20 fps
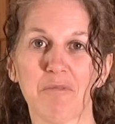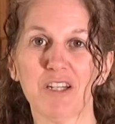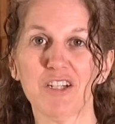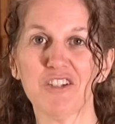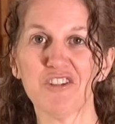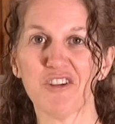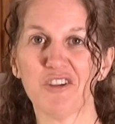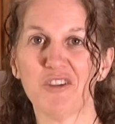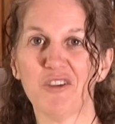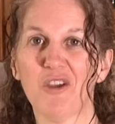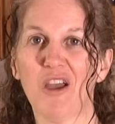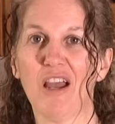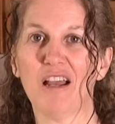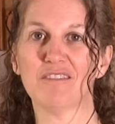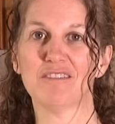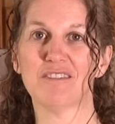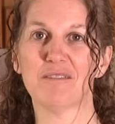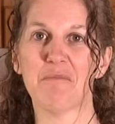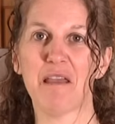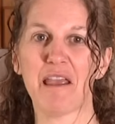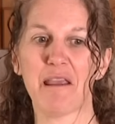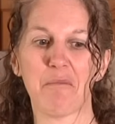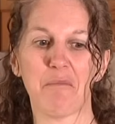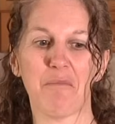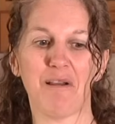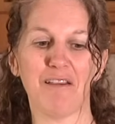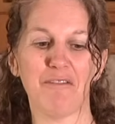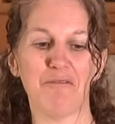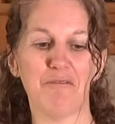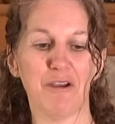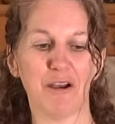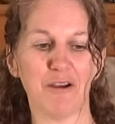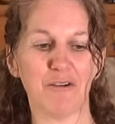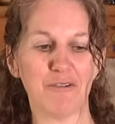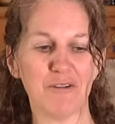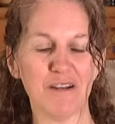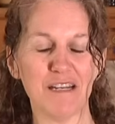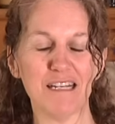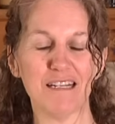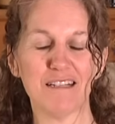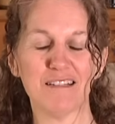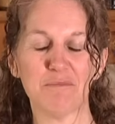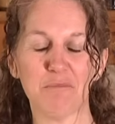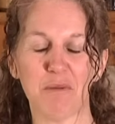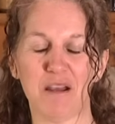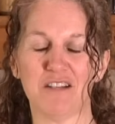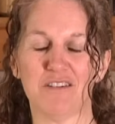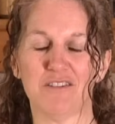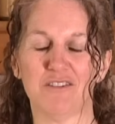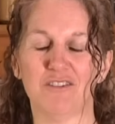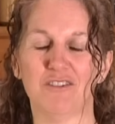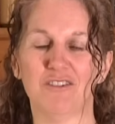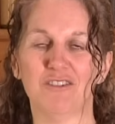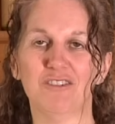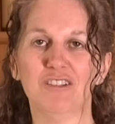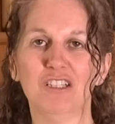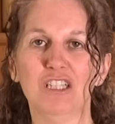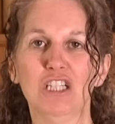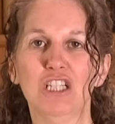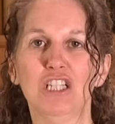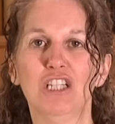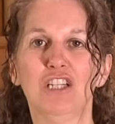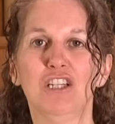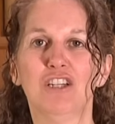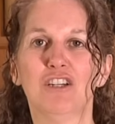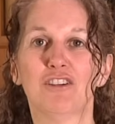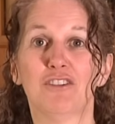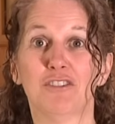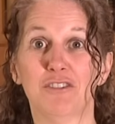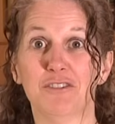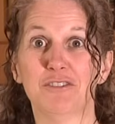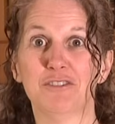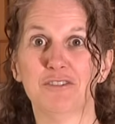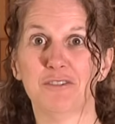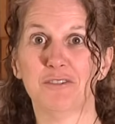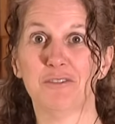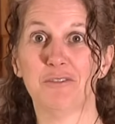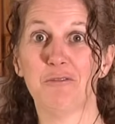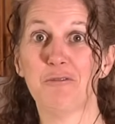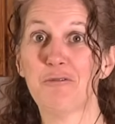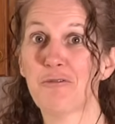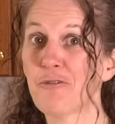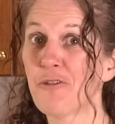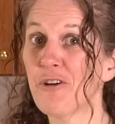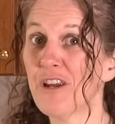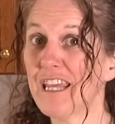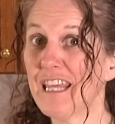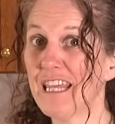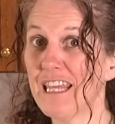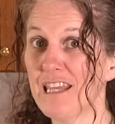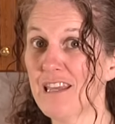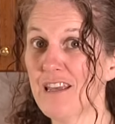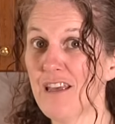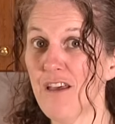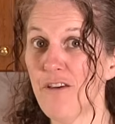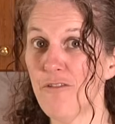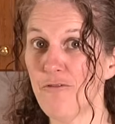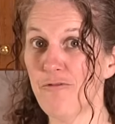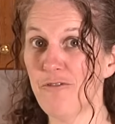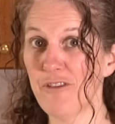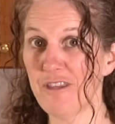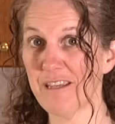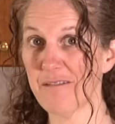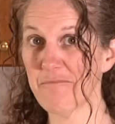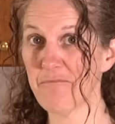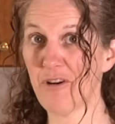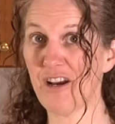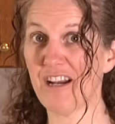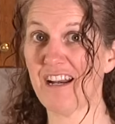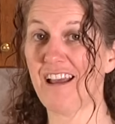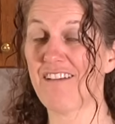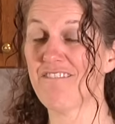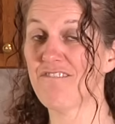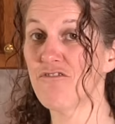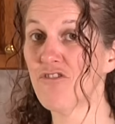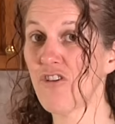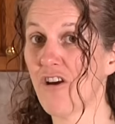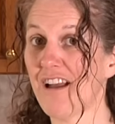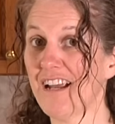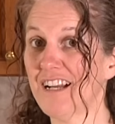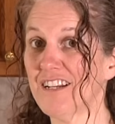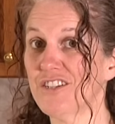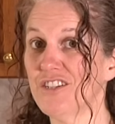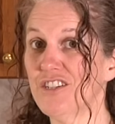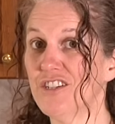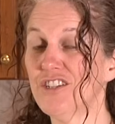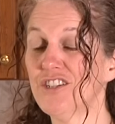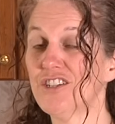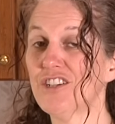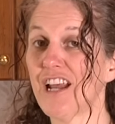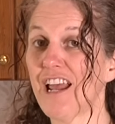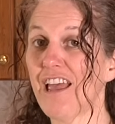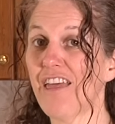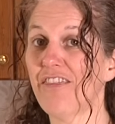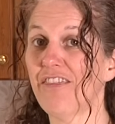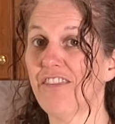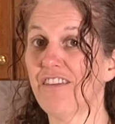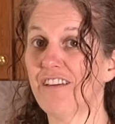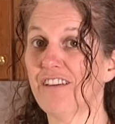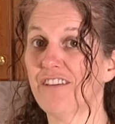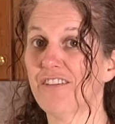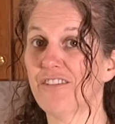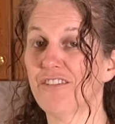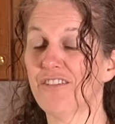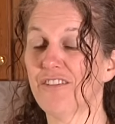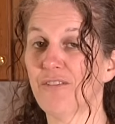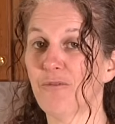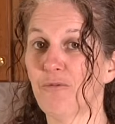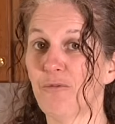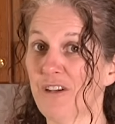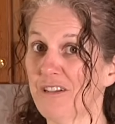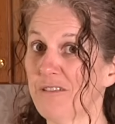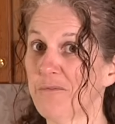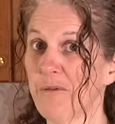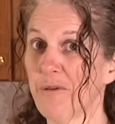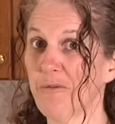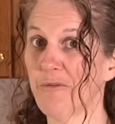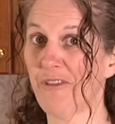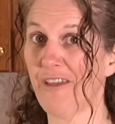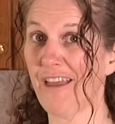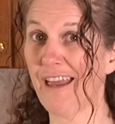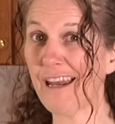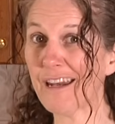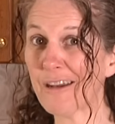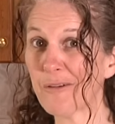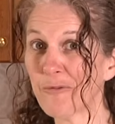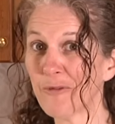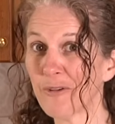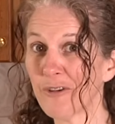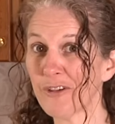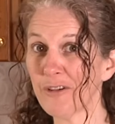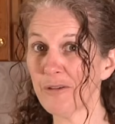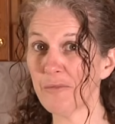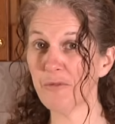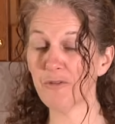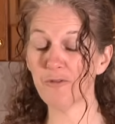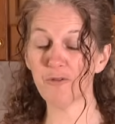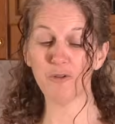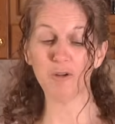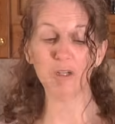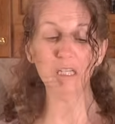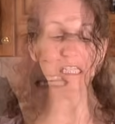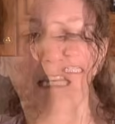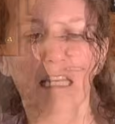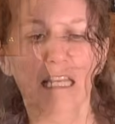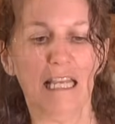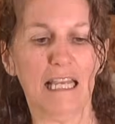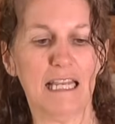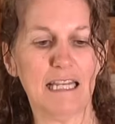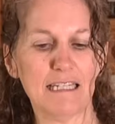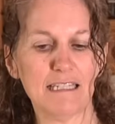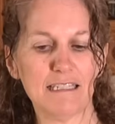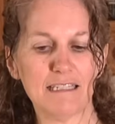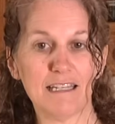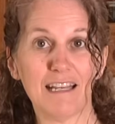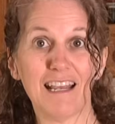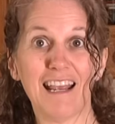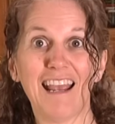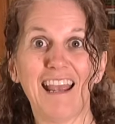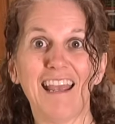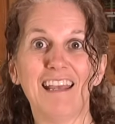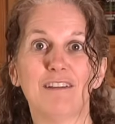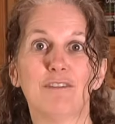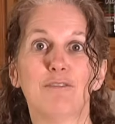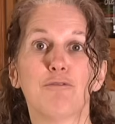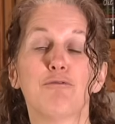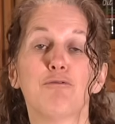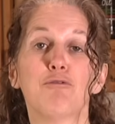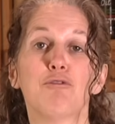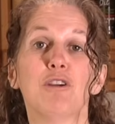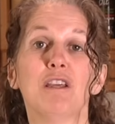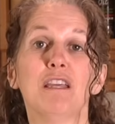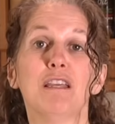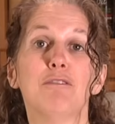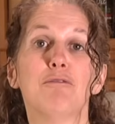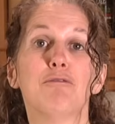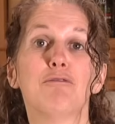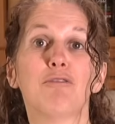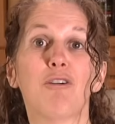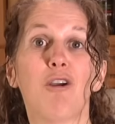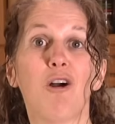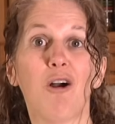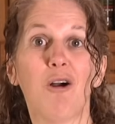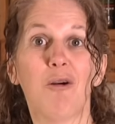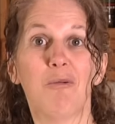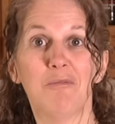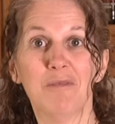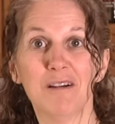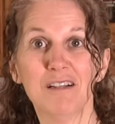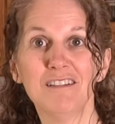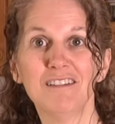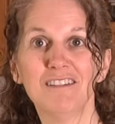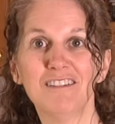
going to show you how to make my very special gluten-free vegan bread. I've not actually shared this recipe with anyone before. It is free from